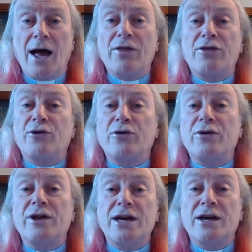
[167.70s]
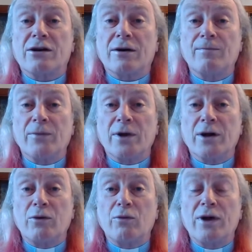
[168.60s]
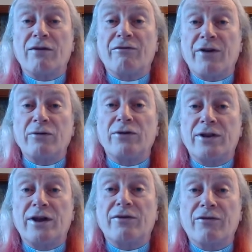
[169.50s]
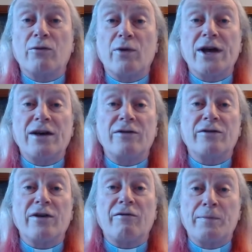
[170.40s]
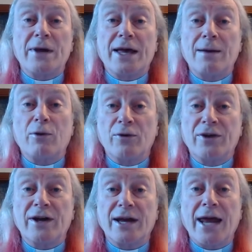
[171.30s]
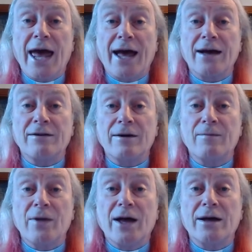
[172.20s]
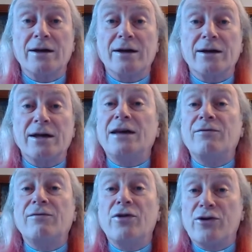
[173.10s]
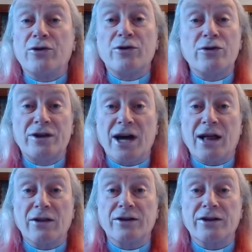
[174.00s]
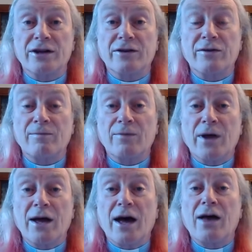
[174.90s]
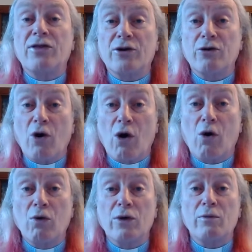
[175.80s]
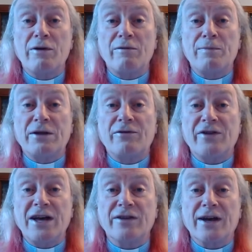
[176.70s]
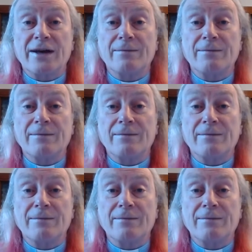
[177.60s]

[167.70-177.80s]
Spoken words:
And through the year, we have found different ways of being able to connect, even through the challenges and through all that we've been facing.